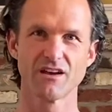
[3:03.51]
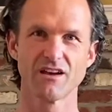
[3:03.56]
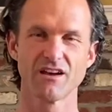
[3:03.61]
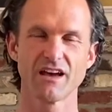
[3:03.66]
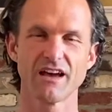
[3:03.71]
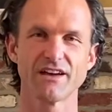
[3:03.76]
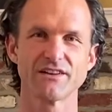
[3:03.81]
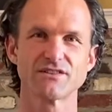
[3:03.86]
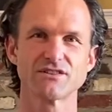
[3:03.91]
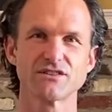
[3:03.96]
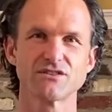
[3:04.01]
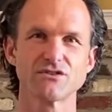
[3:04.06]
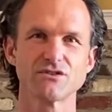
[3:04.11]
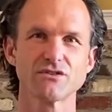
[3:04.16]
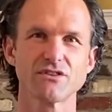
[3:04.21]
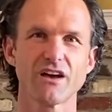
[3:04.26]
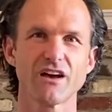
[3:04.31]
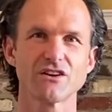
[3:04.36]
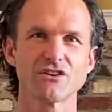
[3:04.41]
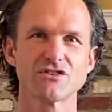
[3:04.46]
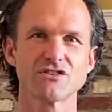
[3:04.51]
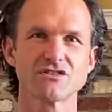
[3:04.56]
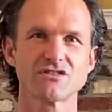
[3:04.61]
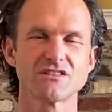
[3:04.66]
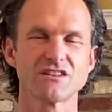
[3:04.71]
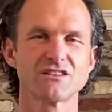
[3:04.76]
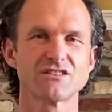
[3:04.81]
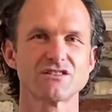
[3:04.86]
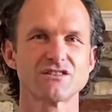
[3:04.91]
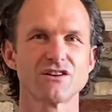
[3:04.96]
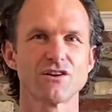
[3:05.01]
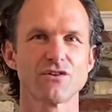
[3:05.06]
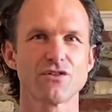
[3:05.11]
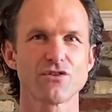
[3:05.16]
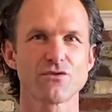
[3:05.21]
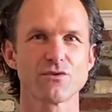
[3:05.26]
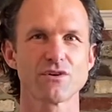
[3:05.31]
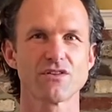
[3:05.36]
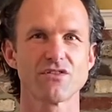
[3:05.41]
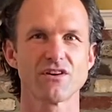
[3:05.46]
And to do that, you just need to know
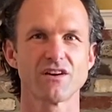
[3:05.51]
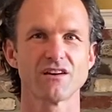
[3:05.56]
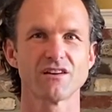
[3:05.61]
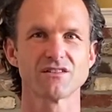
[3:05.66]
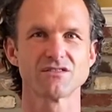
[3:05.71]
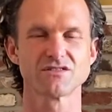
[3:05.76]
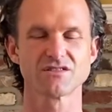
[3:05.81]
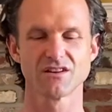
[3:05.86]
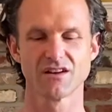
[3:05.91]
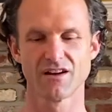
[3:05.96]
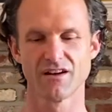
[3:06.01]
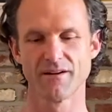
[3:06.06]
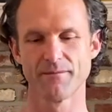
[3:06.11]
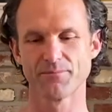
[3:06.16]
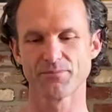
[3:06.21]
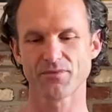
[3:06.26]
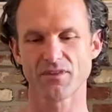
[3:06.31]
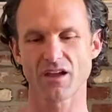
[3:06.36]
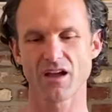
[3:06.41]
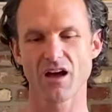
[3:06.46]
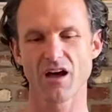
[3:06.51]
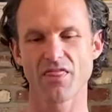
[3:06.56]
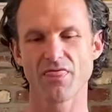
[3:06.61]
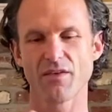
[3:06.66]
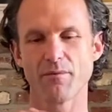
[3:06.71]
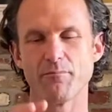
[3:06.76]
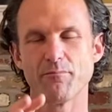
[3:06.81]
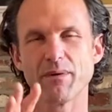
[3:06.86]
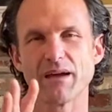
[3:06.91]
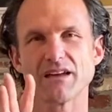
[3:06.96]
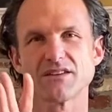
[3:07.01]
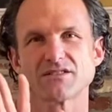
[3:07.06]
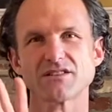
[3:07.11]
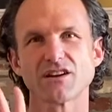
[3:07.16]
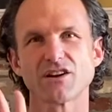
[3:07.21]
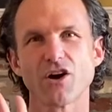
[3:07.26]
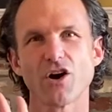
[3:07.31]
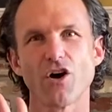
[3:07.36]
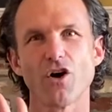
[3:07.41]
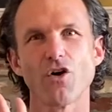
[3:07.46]
three things. The
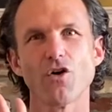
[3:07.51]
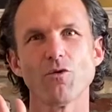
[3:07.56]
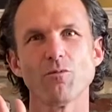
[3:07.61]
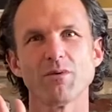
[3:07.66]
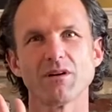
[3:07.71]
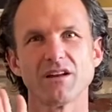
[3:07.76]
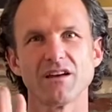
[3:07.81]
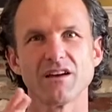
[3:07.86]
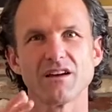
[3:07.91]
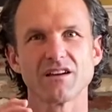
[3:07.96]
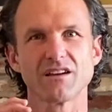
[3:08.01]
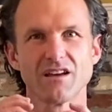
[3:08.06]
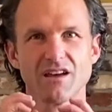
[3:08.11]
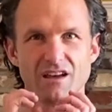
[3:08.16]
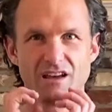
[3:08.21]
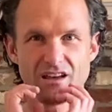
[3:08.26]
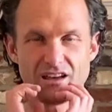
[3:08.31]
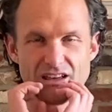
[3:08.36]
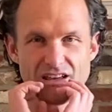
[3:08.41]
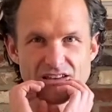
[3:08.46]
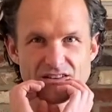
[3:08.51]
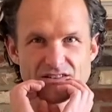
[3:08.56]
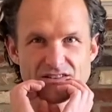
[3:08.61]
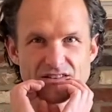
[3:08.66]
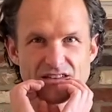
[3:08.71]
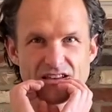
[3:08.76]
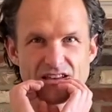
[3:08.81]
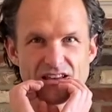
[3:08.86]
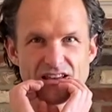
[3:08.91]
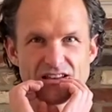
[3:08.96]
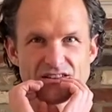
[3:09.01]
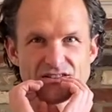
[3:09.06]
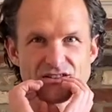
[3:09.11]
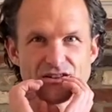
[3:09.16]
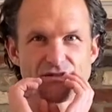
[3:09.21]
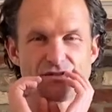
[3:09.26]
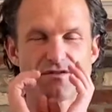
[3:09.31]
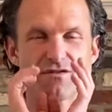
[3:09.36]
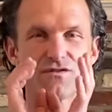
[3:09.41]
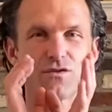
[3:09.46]
basic opening is the
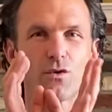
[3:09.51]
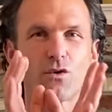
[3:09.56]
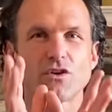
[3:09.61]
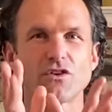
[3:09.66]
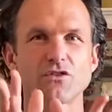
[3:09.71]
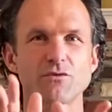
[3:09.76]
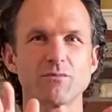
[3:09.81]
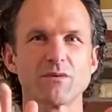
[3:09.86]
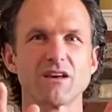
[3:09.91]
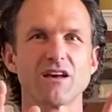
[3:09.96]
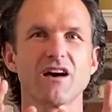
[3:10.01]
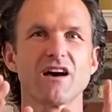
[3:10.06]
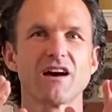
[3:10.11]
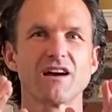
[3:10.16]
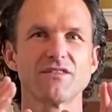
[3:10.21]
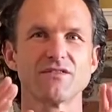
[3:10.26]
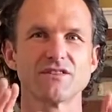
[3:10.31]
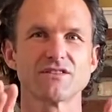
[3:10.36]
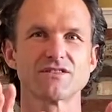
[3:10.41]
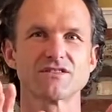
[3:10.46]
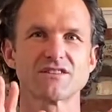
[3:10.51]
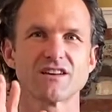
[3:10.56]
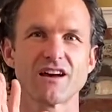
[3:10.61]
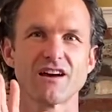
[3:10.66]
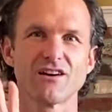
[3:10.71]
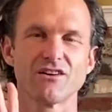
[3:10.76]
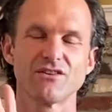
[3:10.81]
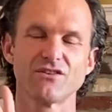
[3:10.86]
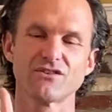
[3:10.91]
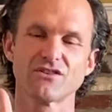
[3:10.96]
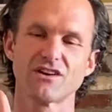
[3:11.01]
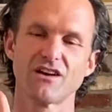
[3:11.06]
force behind the sound.